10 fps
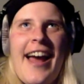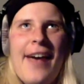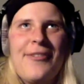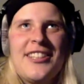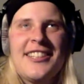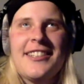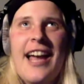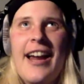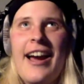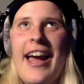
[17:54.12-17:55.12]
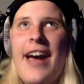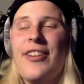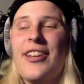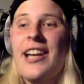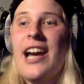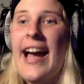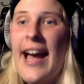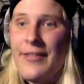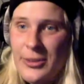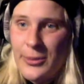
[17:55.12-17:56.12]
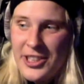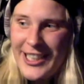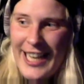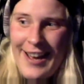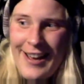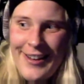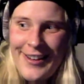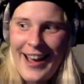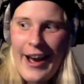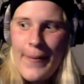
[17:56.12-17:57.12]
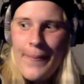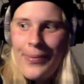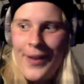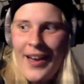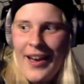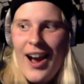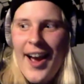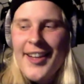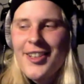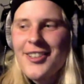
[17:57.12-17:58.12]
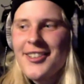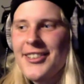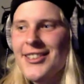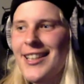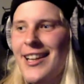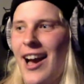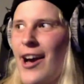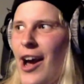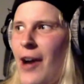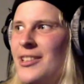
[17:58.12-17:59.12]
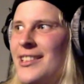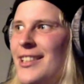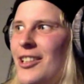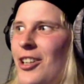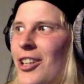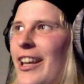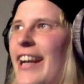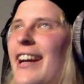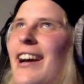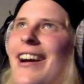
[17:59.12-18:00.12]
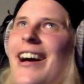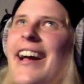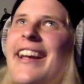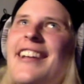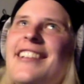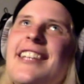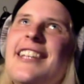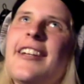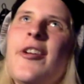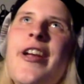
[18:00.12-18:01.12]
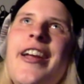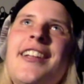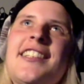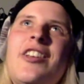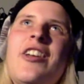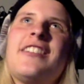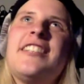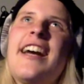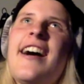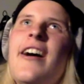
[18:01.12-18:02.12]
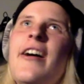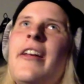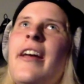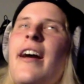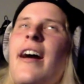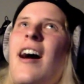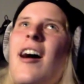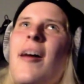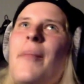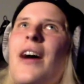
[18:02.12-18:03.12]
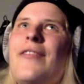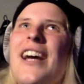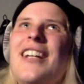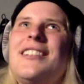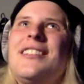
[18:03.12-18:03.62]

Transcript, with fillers: have a and I have a I have a Twitch account. Um, I use I, I was, you know, like I guess like going into lockdown, um, I've had